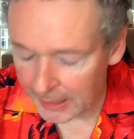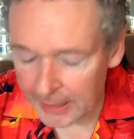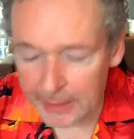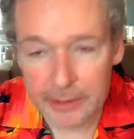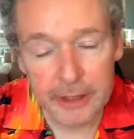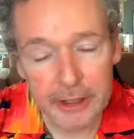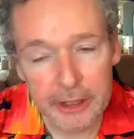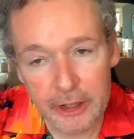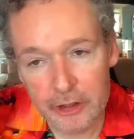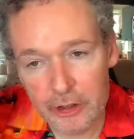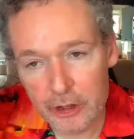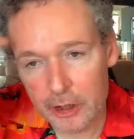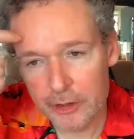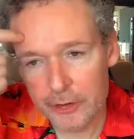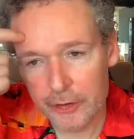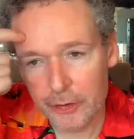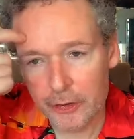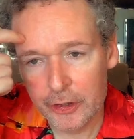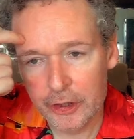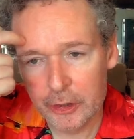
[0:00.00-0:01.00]
the
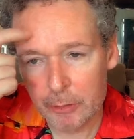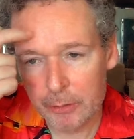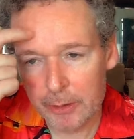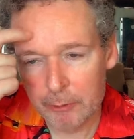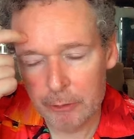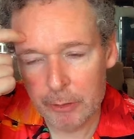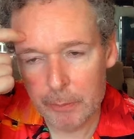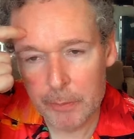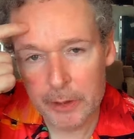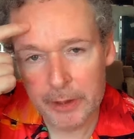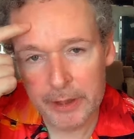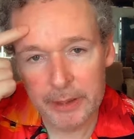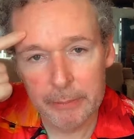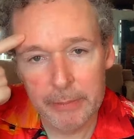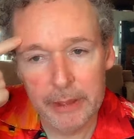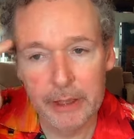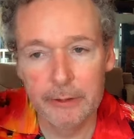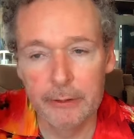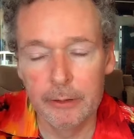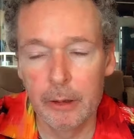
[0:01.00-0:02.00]
guitars on this one reminded
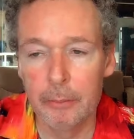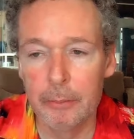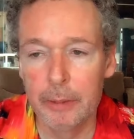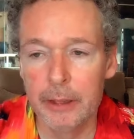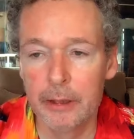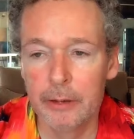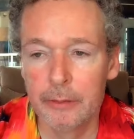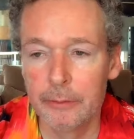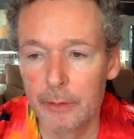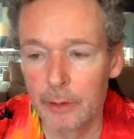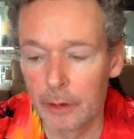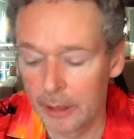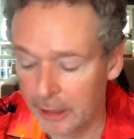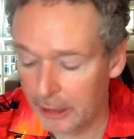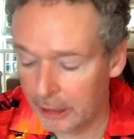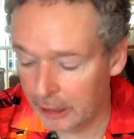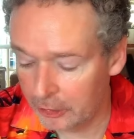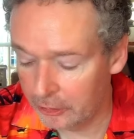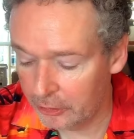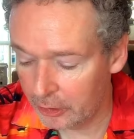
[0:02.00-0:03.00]
me a bit of
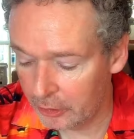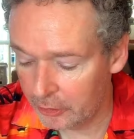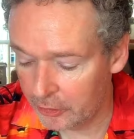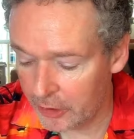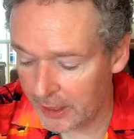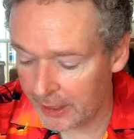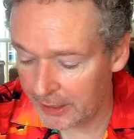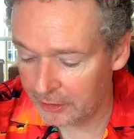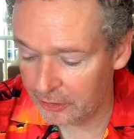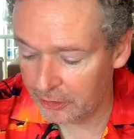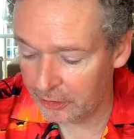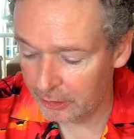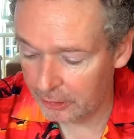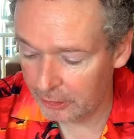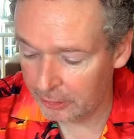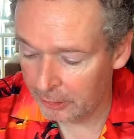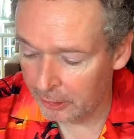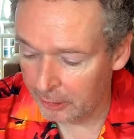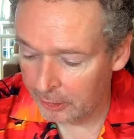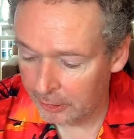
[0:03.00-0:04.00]
like Joe
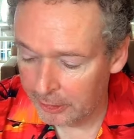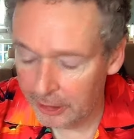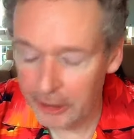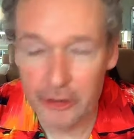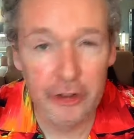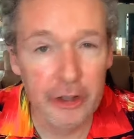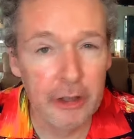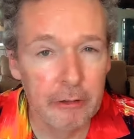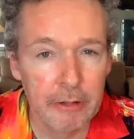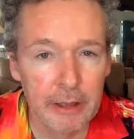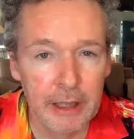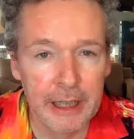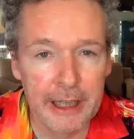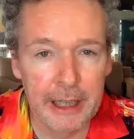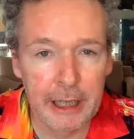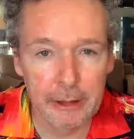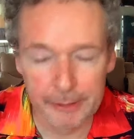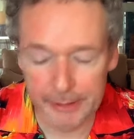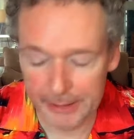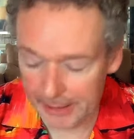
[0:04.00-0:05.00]
Jackson, Is She Really
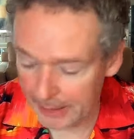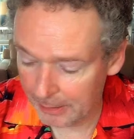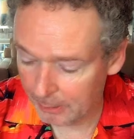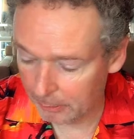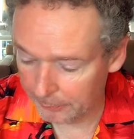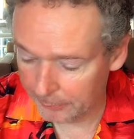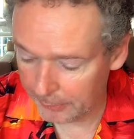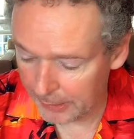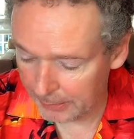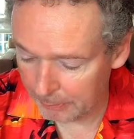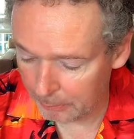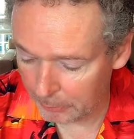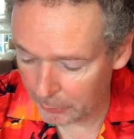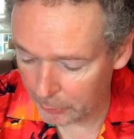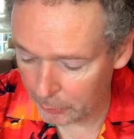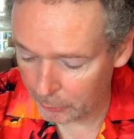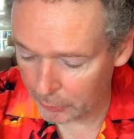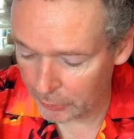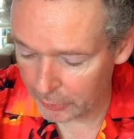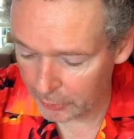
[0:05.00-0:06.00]
Going Out With Him,
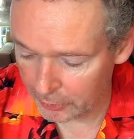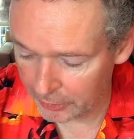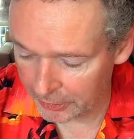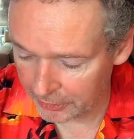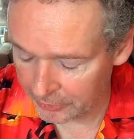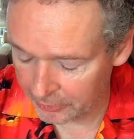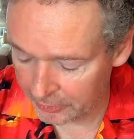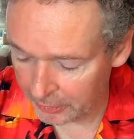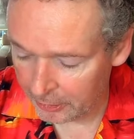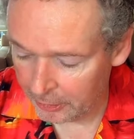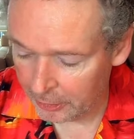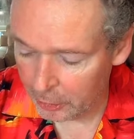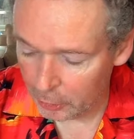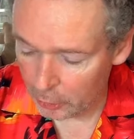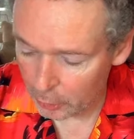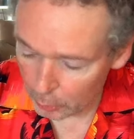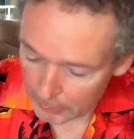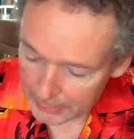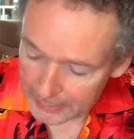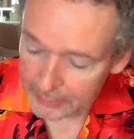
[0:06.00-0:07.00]
which was a nice
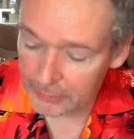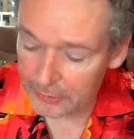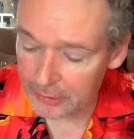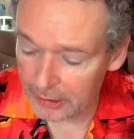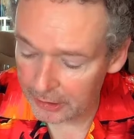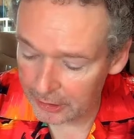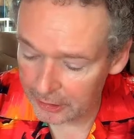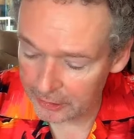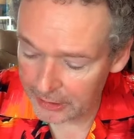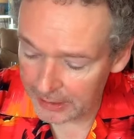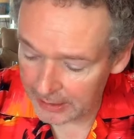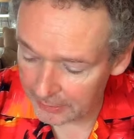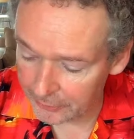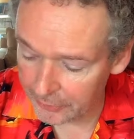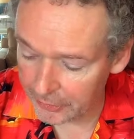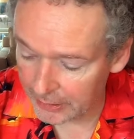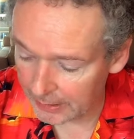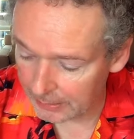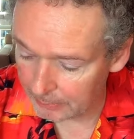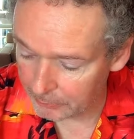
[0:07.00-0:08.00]
twist to the
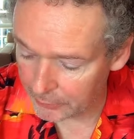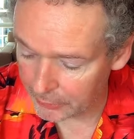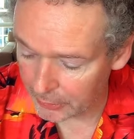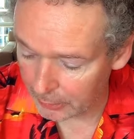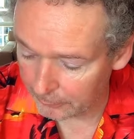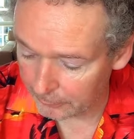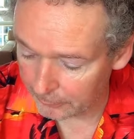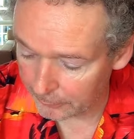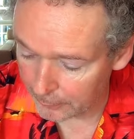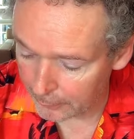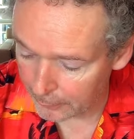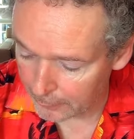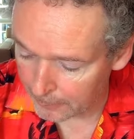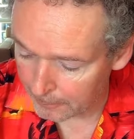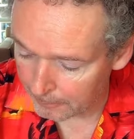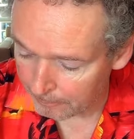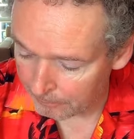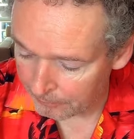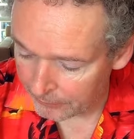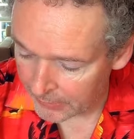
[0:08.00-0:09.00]
soundscape so
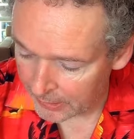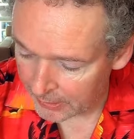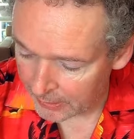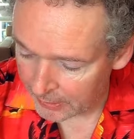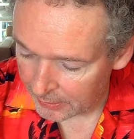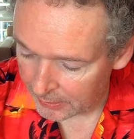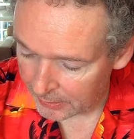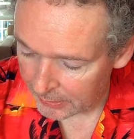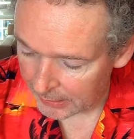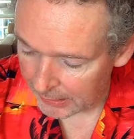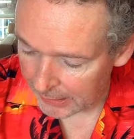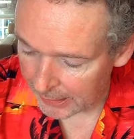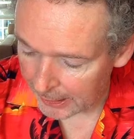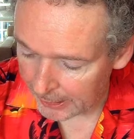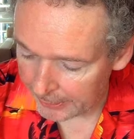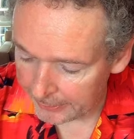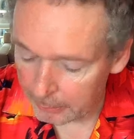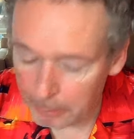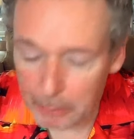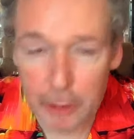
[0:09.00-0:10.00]
far.
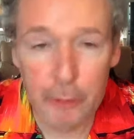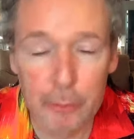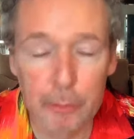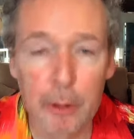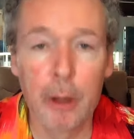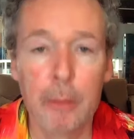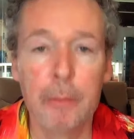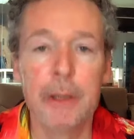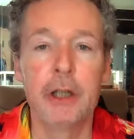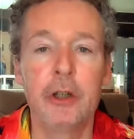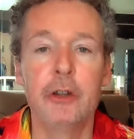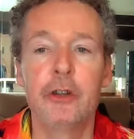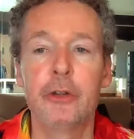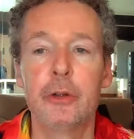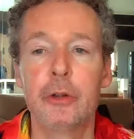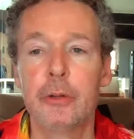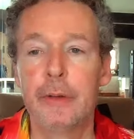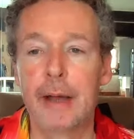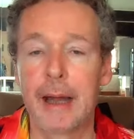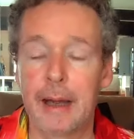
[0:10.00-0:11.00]
And the most prominent
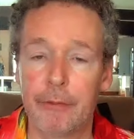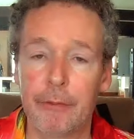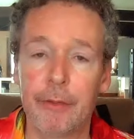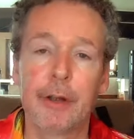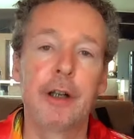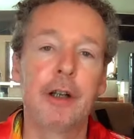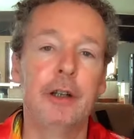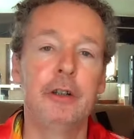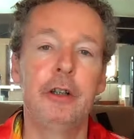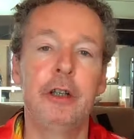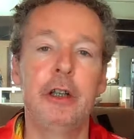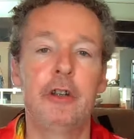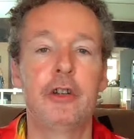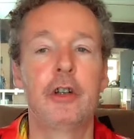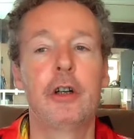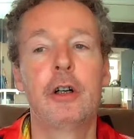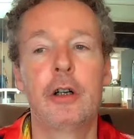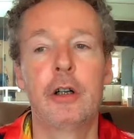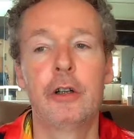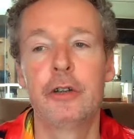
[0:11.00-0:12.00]
sort of African
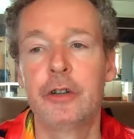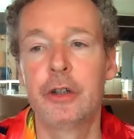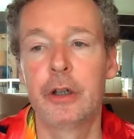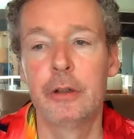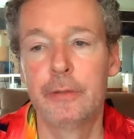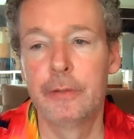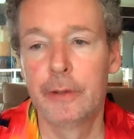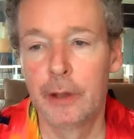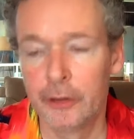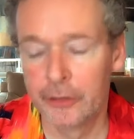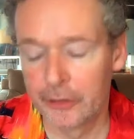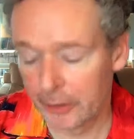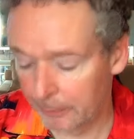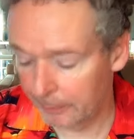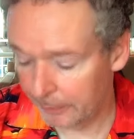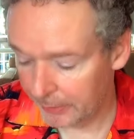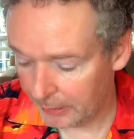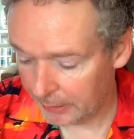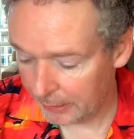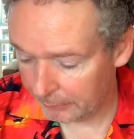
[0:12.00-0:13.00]
guitar so far,
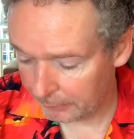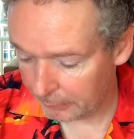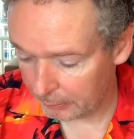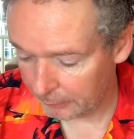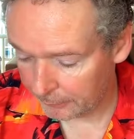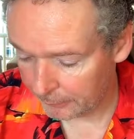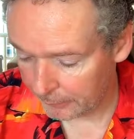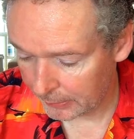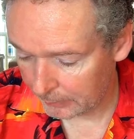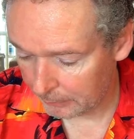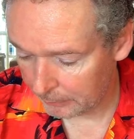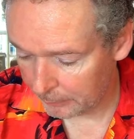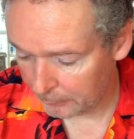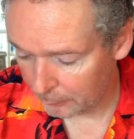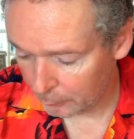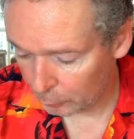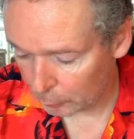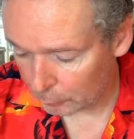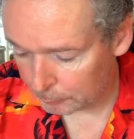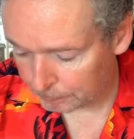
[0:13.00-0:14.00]
something they're very famed
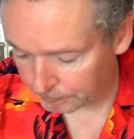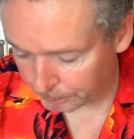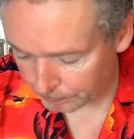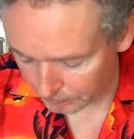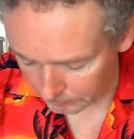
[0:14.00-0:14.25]
for.